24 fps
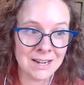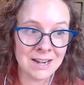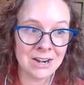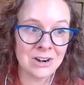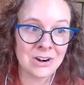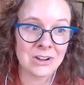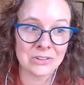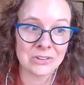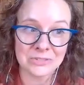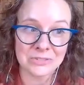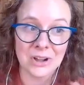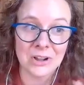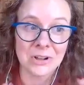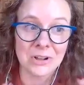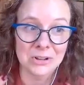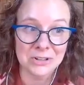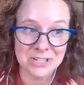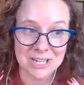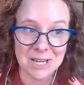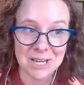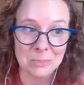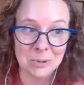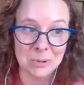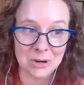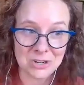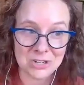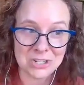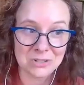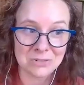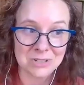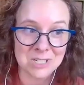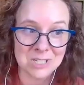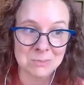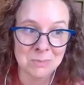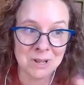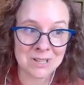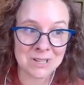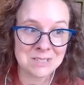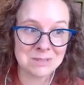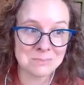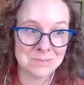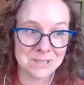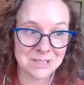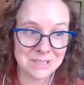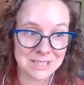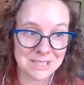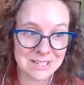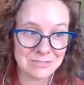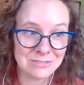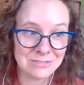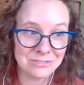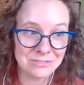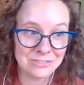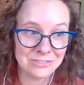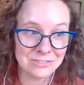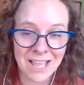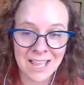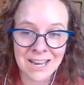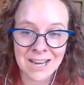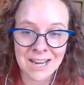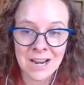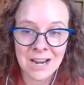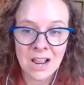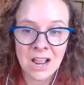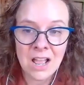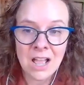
And I'll take partial responsibility for that.